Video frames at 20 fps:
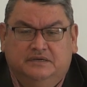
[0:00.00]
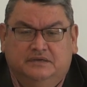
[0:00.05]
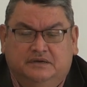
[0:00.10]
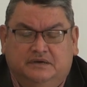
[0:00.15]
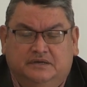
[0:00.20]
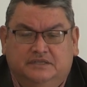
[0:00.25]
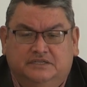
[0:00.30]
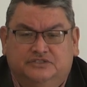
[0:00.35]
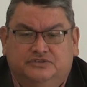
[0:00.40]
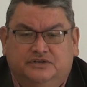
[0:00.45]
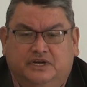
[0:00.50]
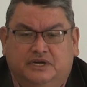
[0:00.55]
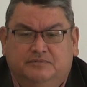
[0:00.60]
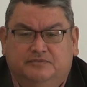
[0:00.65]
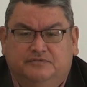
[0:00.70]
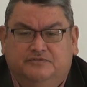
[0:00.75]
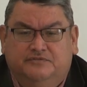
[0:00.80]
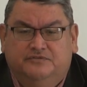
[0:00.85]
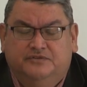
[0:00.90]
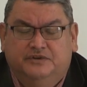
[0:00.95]
on the
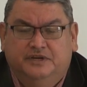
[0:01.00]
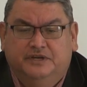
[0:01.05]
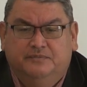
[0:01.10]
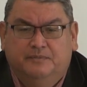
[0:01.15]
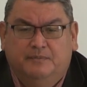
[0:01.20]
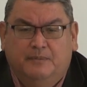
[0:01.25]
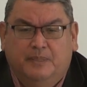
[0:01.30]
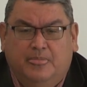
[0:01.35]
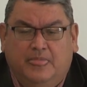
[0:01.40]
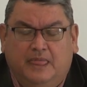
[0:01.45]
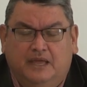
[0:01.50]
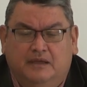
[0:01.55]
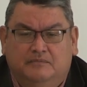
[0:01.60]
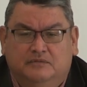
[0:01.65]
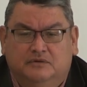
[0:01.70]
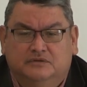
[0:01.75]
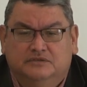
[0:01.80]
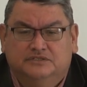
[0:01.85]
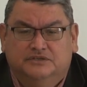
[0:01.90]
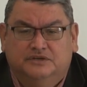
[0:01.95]
tribal front, and
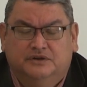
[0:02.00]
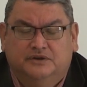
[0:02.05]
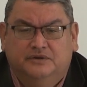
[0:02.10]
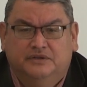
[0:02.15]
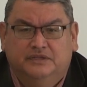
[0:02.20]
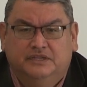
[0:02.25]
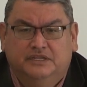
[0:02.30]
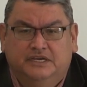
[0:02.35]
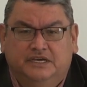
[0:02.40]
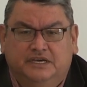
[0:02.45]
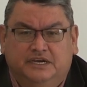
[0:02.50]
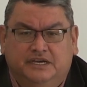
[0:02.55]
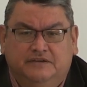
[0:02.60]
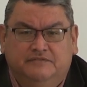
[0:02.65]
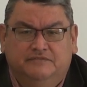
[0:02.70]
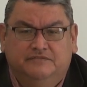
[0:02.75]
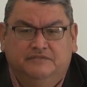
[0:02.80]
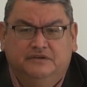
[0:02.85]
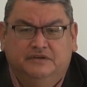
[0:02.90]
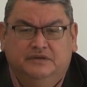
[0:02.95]
most currently
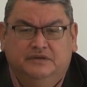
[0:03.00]
I've